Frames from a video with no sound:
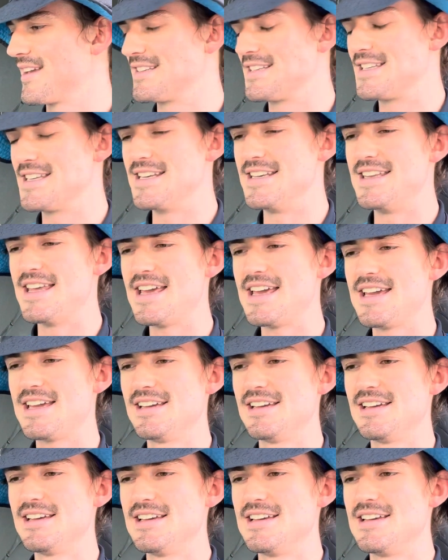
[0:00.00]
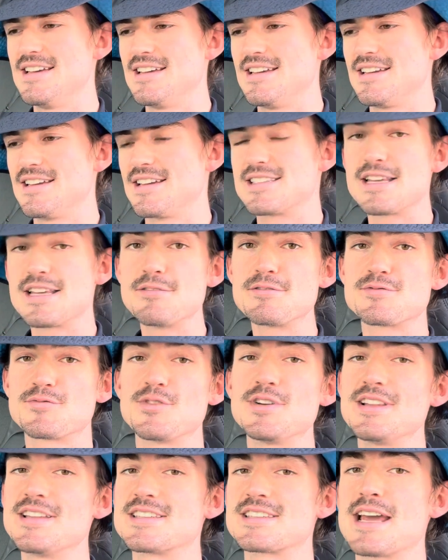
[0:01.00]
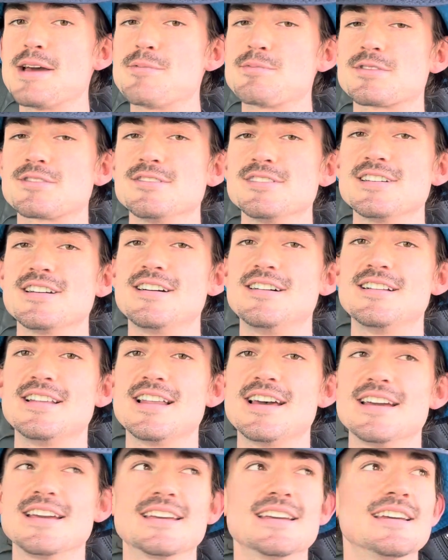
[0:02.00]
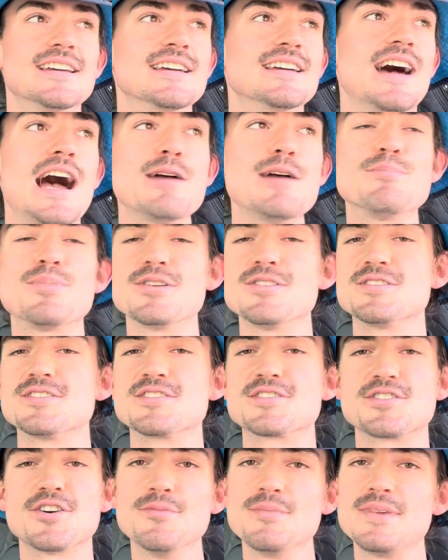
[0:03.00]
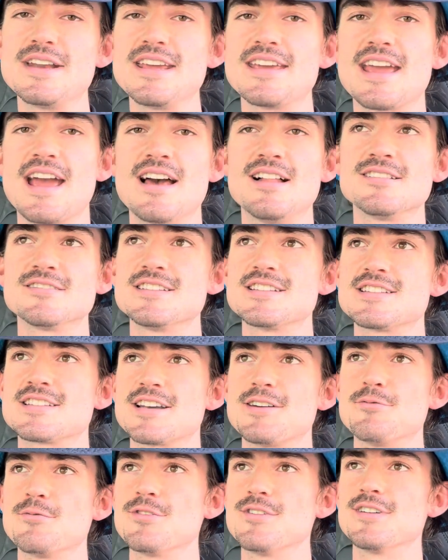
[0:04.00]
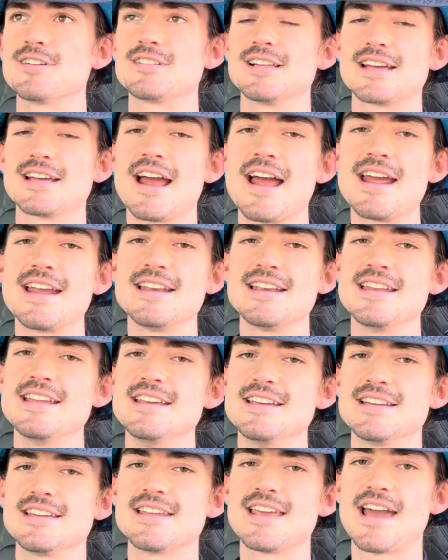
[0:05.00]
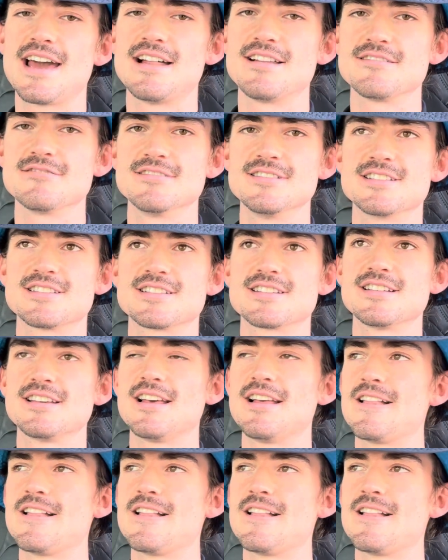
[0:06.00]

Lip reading: today, because I was really skeptical, y'all. Like, I burn so many calories at work. Like, I need calories.